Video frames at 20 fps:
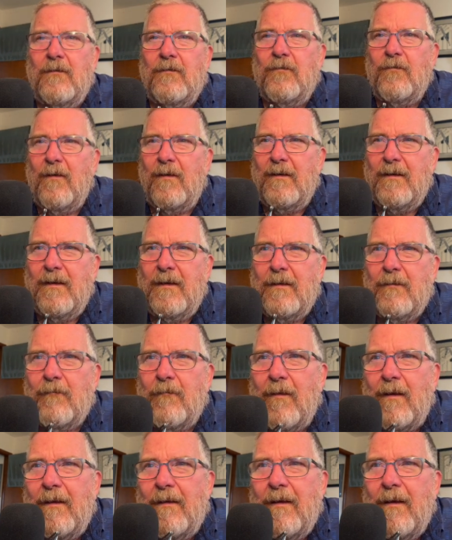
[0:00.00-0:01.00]
trying to get it
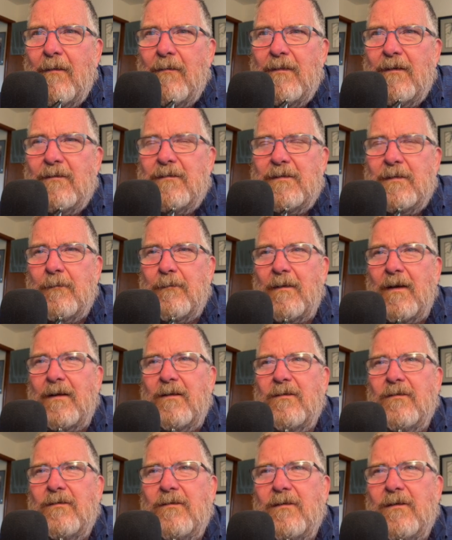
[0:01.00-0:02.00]
right. And you see when
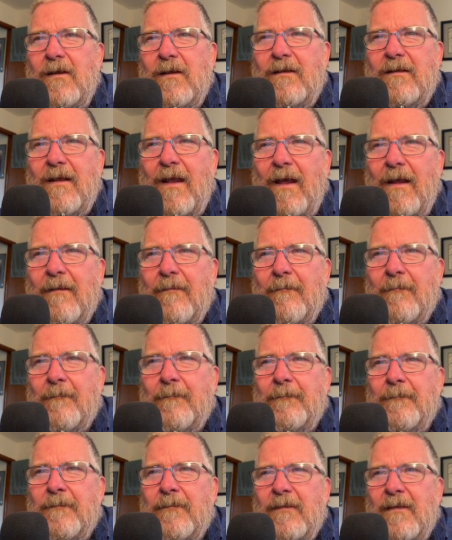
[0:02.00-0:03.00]
I did that,
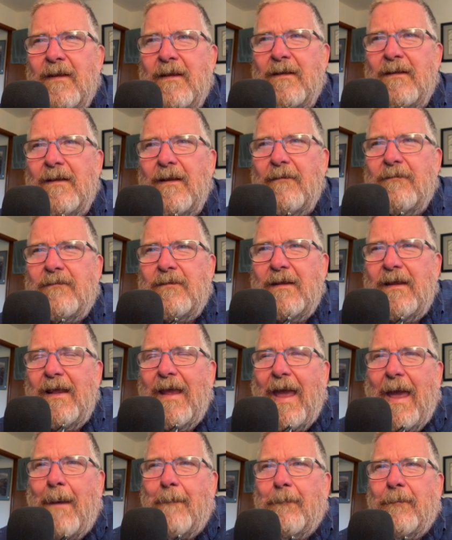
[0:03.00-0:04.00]
it left a
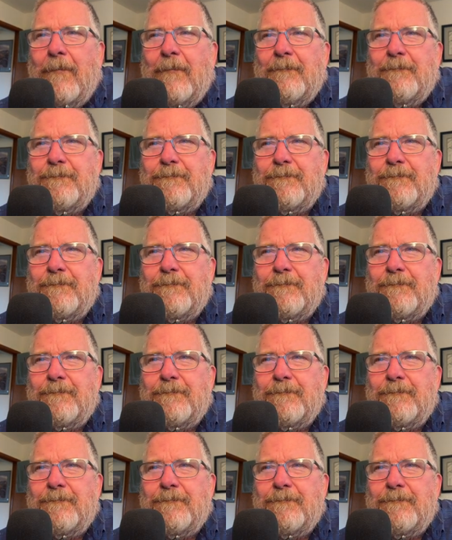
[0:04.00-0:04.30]
gap